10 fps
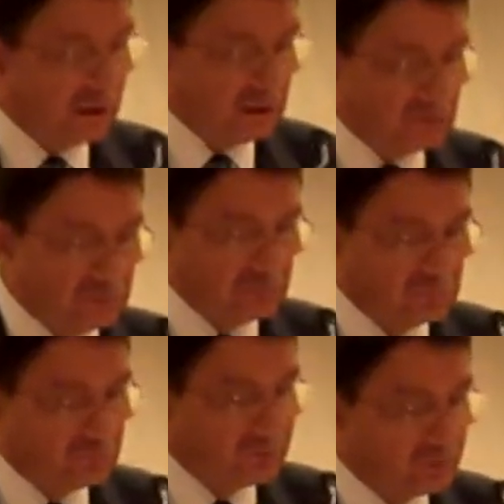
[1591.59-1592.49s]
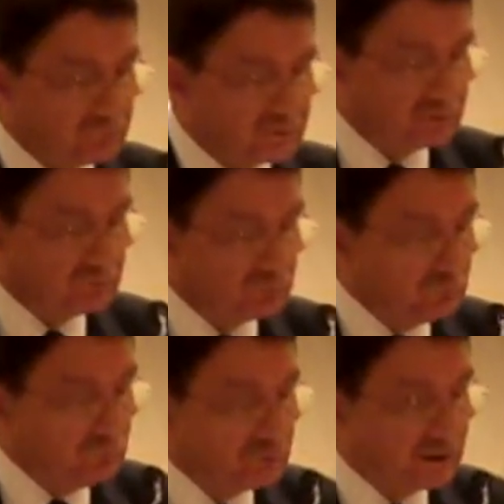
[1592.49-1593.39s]
in
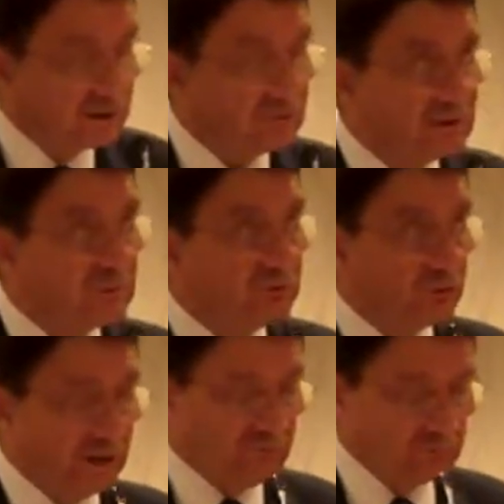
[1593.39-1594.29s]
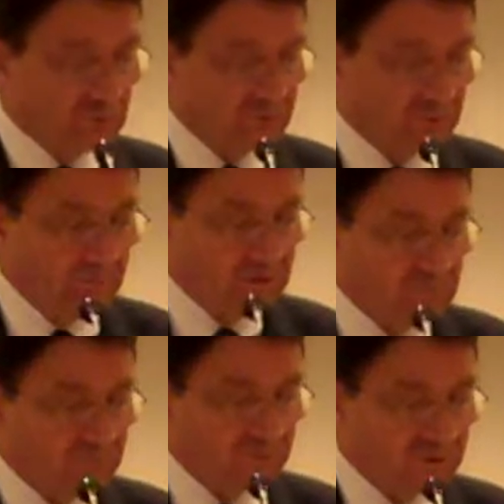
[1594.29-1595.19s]
2002, in the Johannesburg
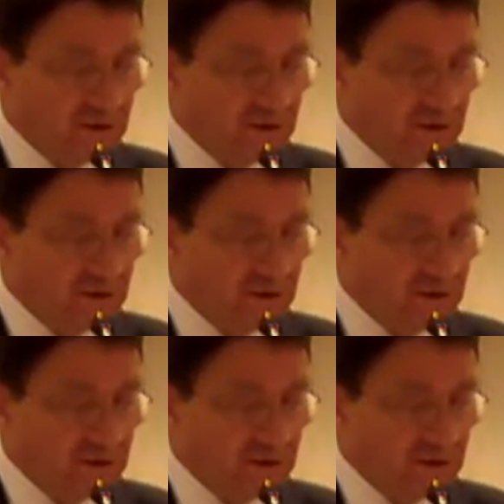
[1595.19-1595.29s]
Summit,